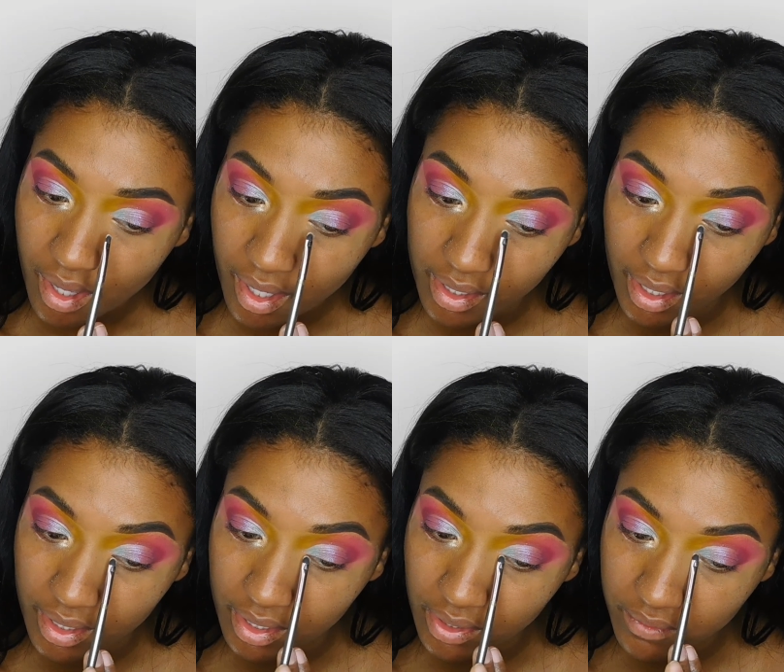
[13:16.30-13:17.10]
And
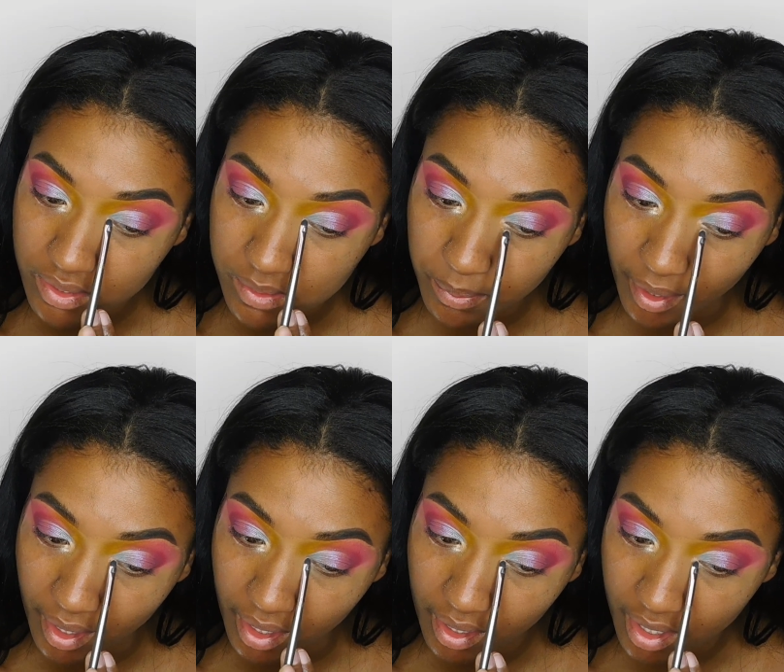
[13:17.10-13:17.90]
I didn't even
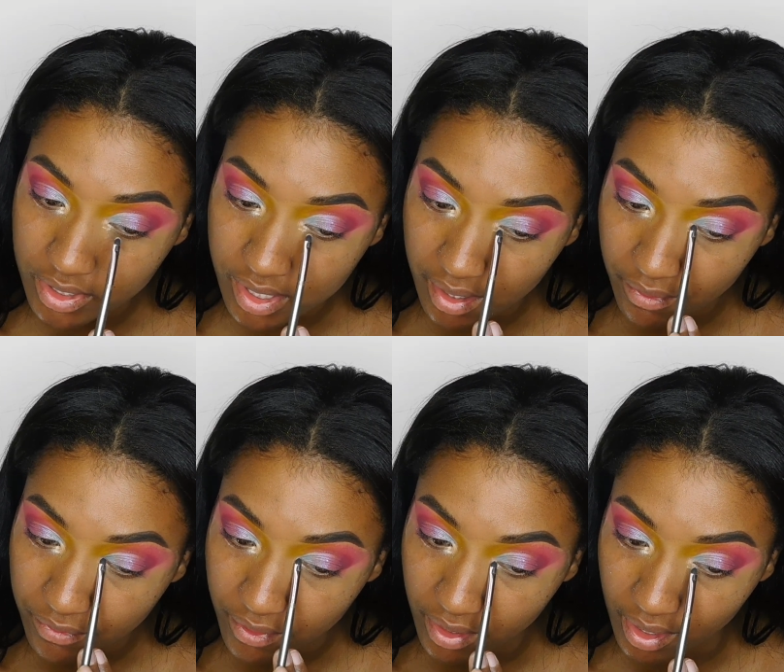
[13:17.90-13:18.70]
spray. I just had a
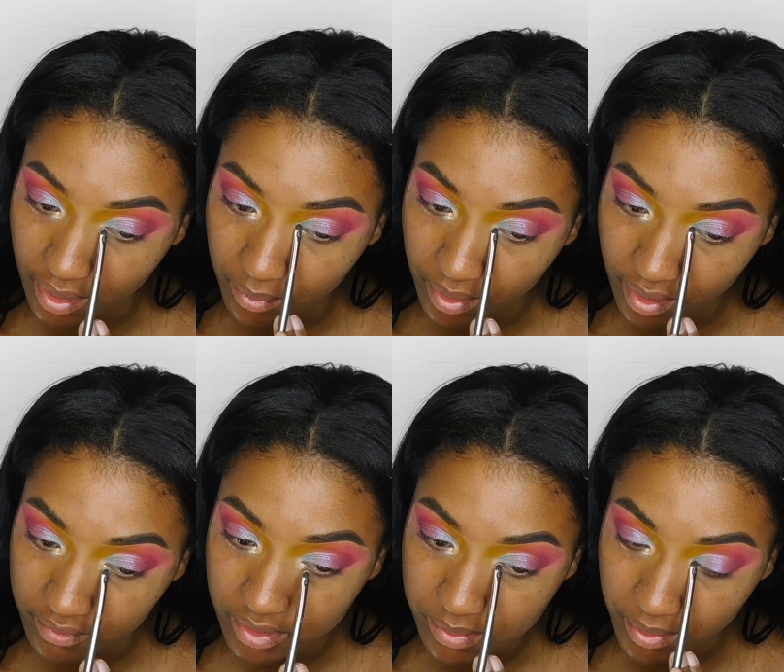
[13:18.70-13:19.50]
feeling I wouldn't
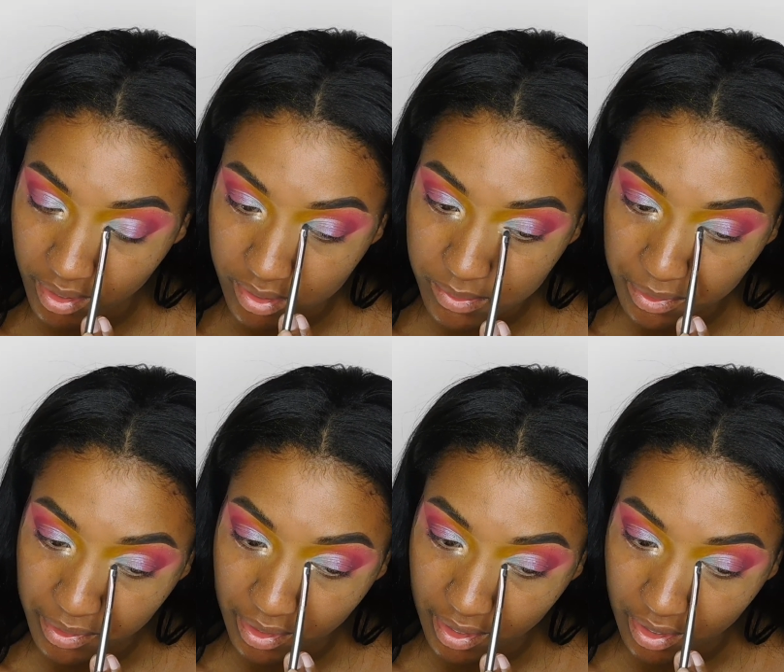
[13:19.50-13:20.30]
have to spray this one.
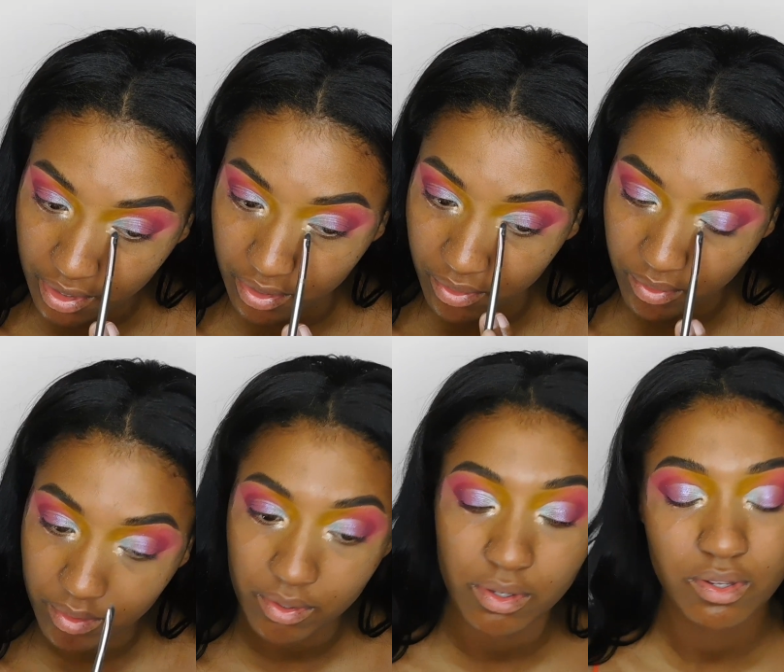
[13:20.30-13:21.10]
Like I knew.
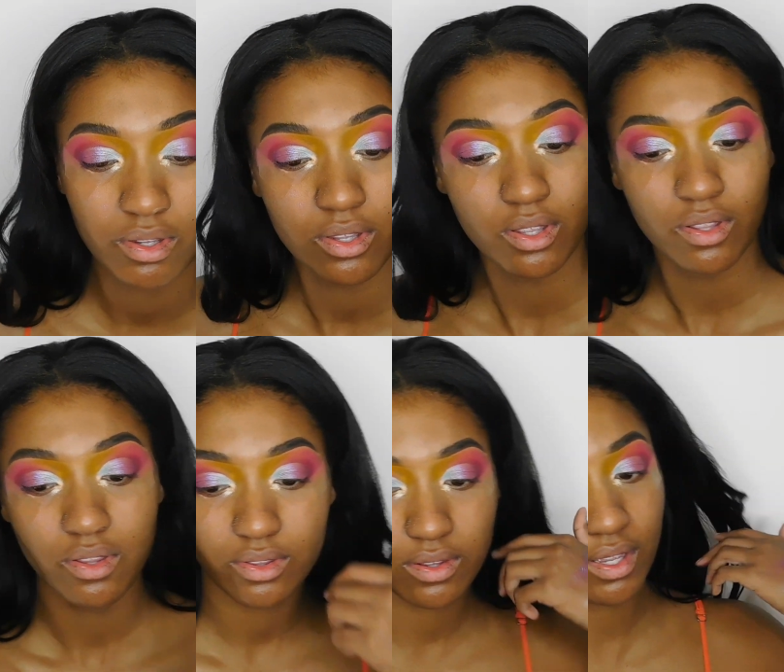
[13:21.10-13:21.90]

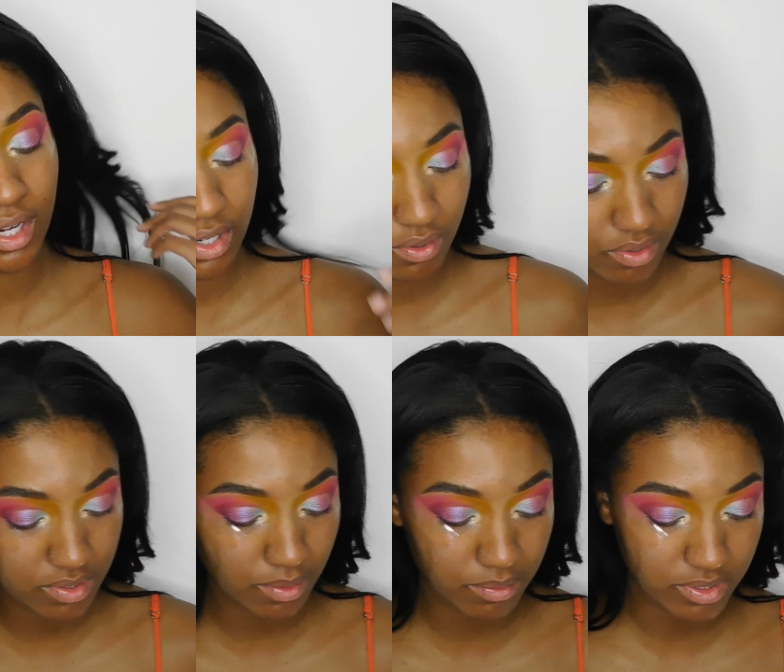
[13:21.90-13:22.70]
Like I knew
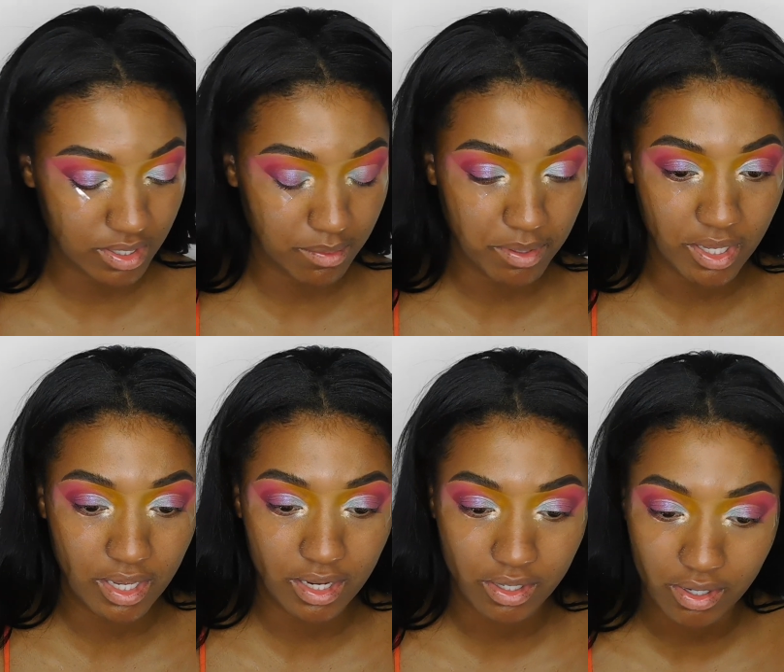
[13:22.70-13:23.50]
this one was gonna be
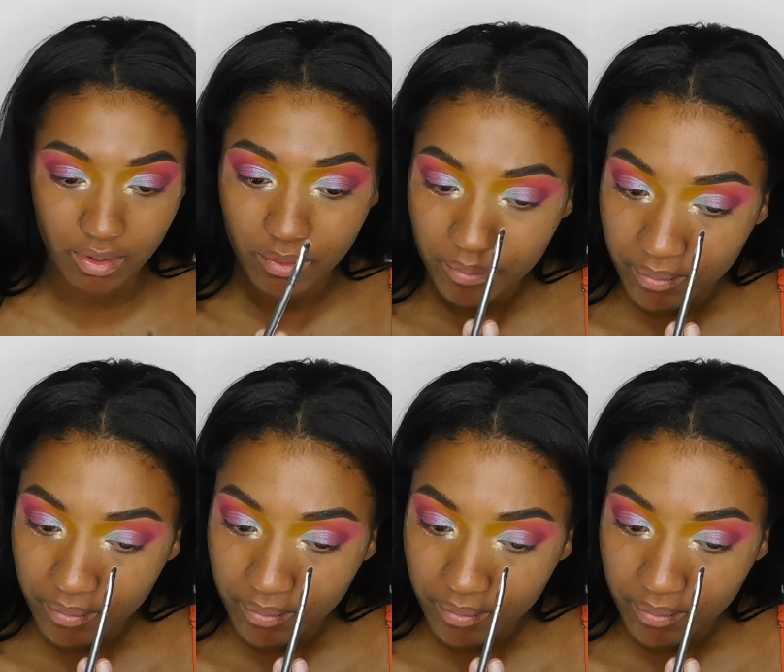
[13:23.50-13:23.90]
it, you know?